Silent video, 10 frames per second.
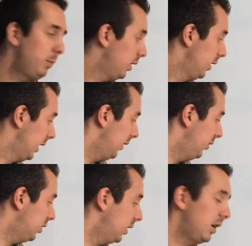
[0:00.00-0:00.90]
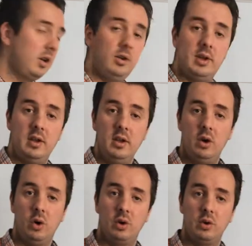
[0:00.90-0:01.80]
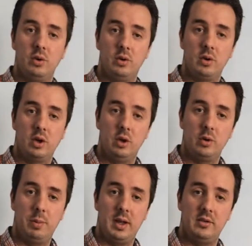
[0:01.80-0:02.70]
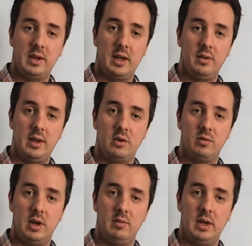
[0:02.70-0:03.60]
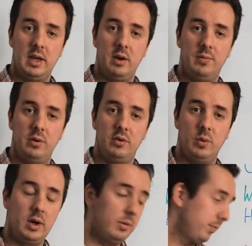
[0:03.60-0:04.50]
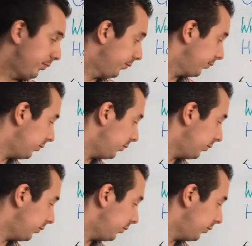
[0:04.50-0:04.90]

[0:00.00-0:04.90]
but if you can include it on your Google Plus account, that's really, really helpful as well.